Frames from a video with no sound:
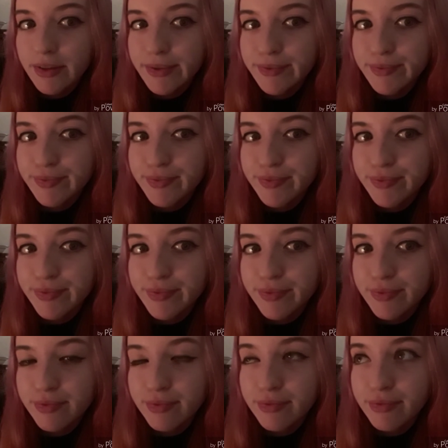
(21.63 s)

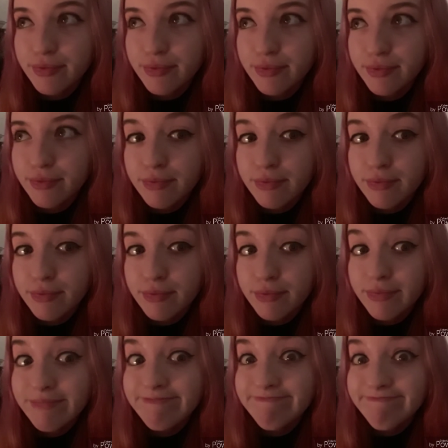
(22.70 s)

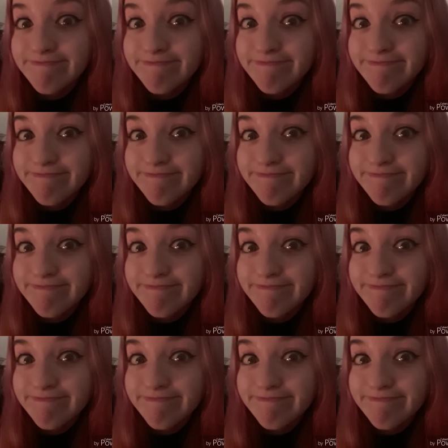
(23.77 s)
Nobody speaks.